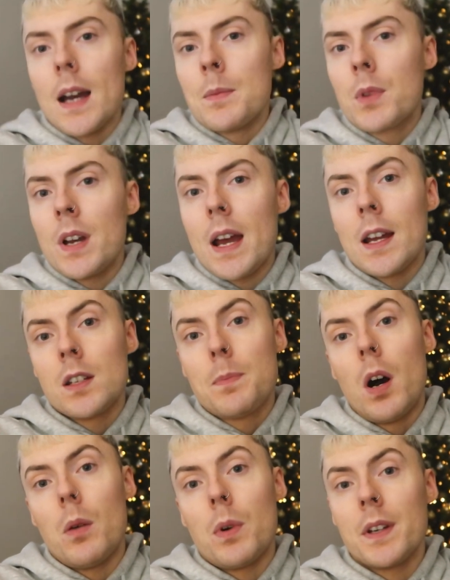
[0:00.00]
I am going to
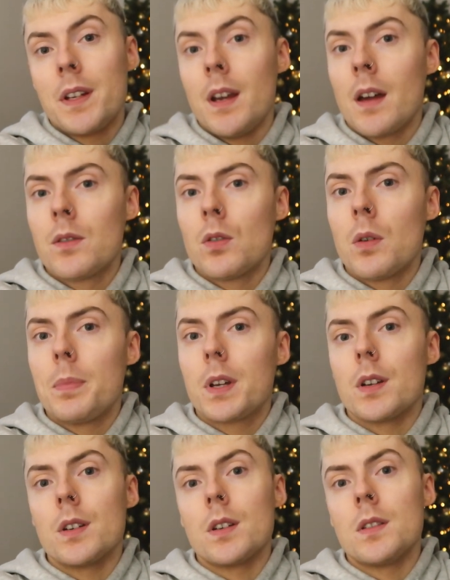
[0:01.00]
end part one here though,
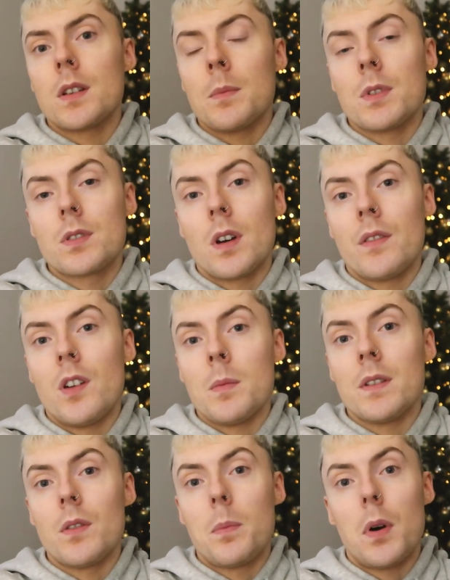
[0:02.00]
because I'm going to start
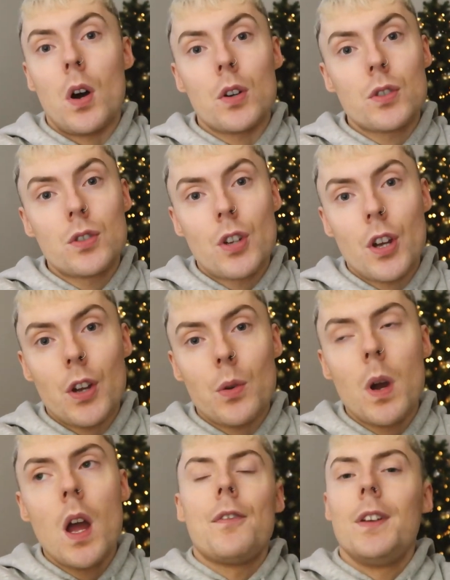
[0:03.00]
filming for part
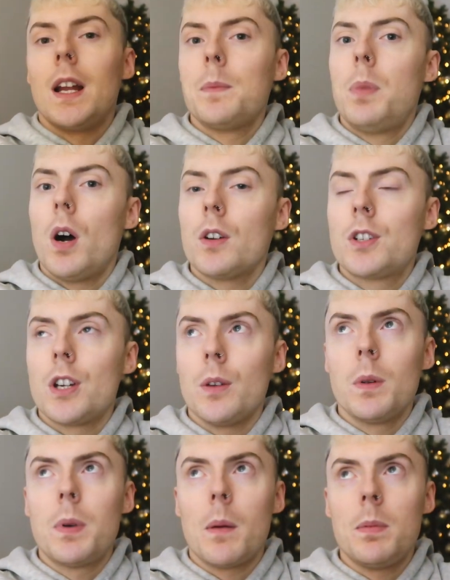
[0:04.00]
two. I feel like part
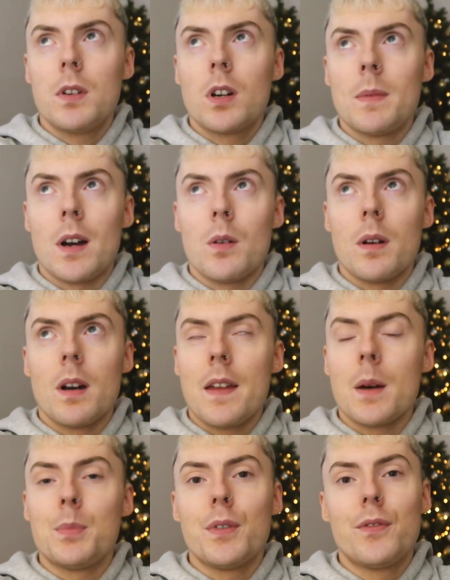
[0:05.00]
two will probably come out
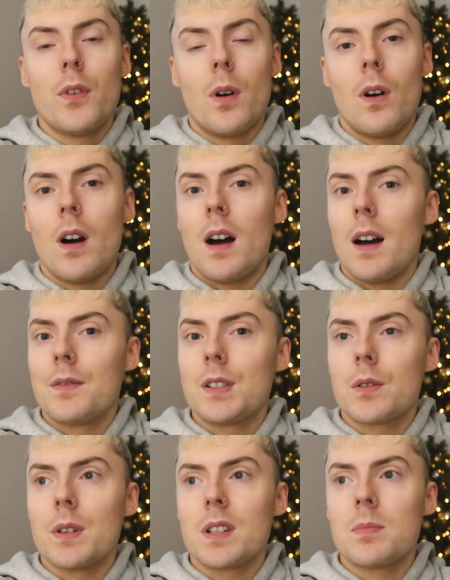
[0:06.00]
either before or
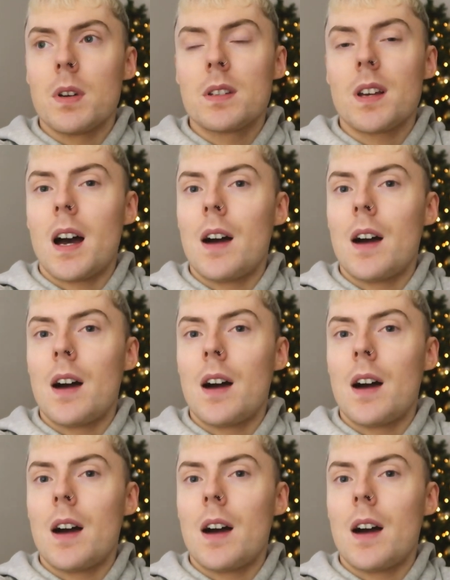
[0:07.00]
after Christmas.